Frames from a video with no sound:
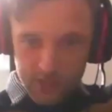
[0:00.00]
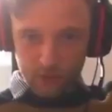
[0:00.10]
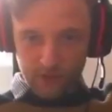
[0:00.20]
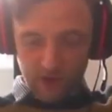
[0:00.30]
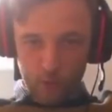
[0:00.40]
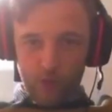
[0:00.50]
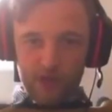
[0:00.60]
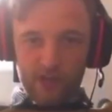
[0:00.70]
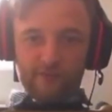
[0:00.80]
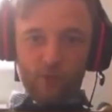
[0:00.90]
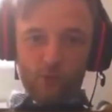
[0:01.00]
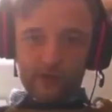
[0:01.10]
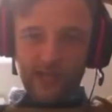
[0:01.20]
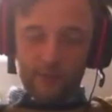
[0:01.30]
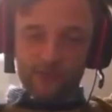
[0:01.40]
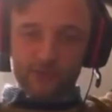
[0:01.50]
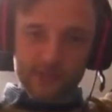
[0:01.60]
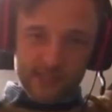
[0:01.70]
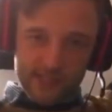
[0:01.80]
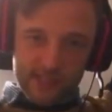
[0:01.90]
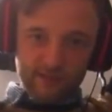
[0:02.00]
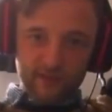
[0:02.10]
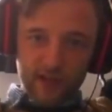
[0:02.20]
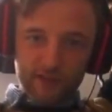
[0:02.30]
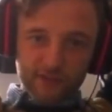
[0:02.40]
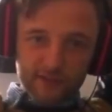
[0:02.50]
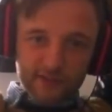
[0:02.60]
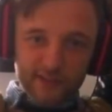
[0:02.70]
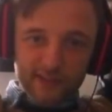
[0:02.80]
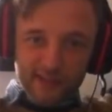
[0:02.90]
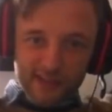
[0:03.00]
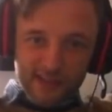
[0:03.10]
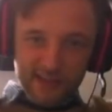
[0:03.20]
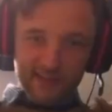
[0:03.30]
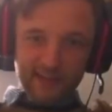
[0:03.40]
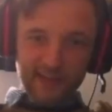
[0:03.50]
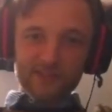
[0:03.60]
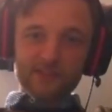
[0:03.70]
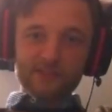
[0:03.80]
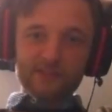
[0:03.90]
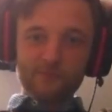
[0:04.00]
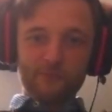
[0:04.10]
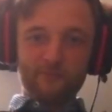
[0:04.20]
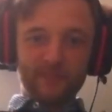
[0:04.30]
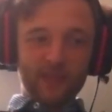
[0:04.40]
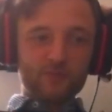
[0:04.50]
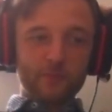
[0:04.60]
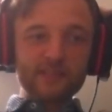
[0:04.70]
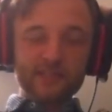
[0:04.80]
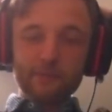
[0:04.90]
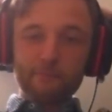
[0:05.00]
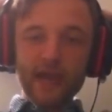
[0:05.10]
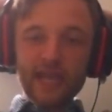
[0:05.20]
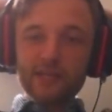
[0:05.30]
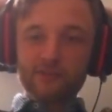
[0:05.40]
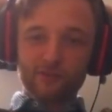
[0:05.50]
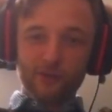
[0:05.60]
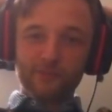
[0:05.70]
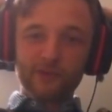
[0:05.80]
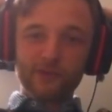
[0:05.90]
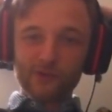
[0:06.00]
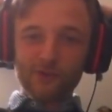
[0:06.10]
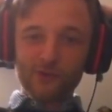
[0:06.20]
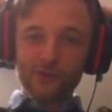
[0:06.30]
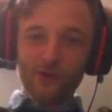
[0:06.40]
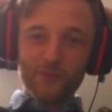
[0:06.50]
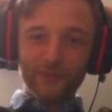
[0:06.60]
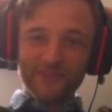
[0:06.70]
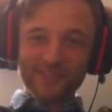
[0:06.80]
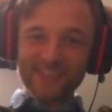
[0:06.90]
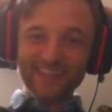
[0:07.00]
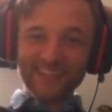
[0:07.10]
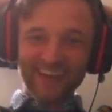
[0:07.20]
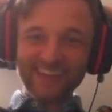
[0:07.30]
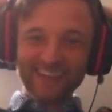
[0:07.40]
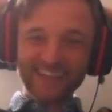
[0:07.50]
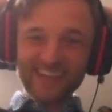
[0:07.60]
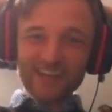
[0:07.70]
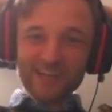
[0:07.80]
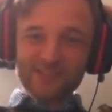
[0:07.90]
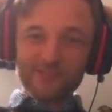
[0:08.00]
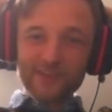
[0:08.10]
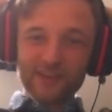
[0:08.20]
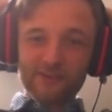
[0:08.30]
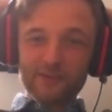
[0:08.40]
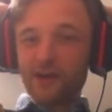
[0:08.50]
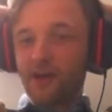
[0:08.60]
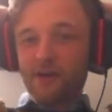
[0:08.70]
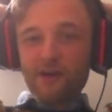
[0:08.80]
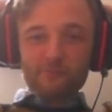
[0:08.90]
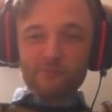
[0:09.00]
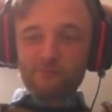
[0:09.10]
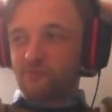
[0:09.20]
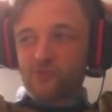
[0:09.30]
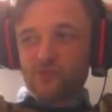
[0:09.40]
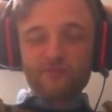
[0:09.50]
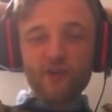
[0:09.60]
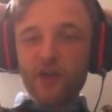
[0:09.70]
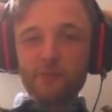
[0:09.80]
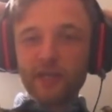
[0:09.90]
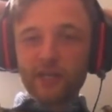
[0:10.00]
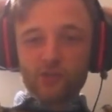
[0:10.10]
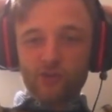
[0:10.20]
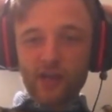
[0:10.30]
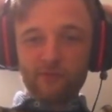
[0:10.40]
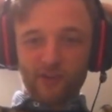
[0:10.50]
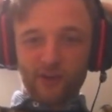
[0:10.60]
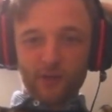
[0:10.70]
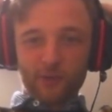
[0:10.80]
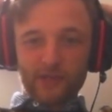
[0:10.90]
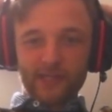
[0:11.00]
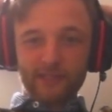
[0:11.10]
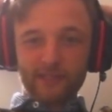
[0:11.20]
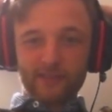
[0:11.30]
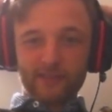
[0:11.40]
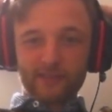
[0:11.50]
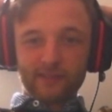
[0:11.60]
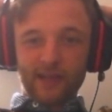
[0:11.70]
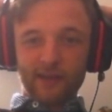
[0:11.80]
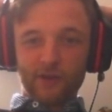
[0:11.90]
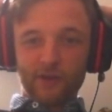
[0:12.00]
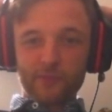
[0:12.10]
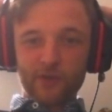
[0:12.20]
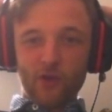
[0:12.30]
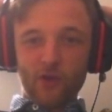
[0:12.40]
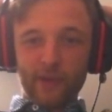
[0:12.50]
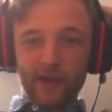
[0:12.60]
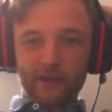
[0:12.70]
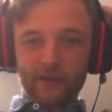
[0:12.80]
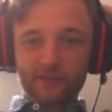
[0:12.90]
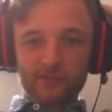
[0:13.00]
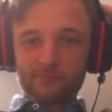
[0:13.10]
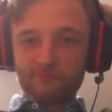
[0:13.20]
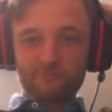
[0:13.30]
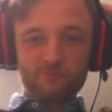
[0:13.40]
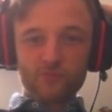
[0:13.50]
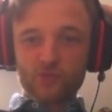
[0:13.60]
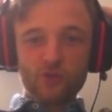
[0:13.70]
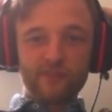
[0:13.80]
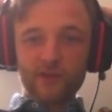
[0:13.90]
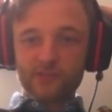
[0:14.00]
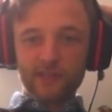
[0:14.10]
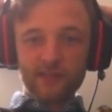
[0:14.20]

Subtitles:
our wonderful capital city of London. That was basically made from Romans. Like, to think 30-minute train ride away, and I could be going back 2,000 years.